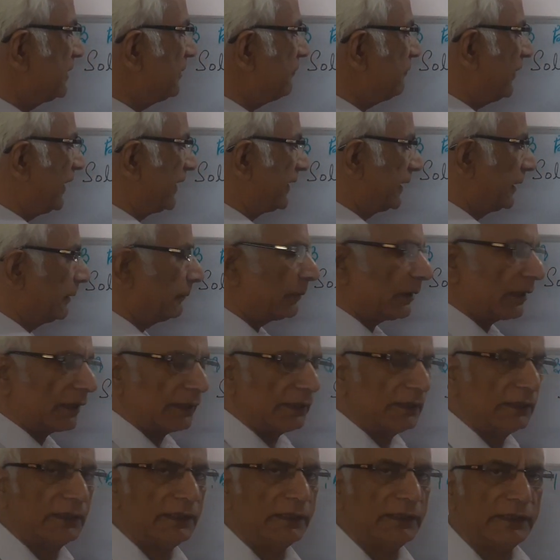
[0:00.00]
the variable,
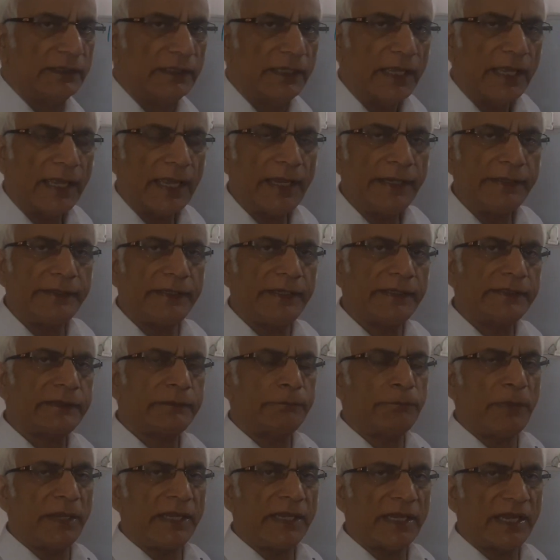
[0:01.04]
and
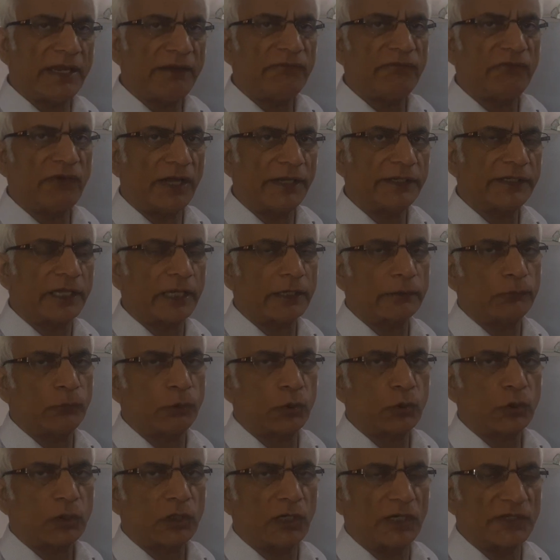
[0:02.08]
it may have one or
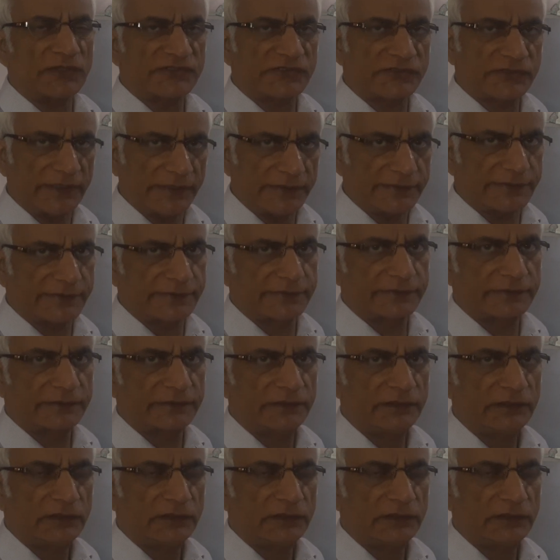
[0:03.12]
more constants.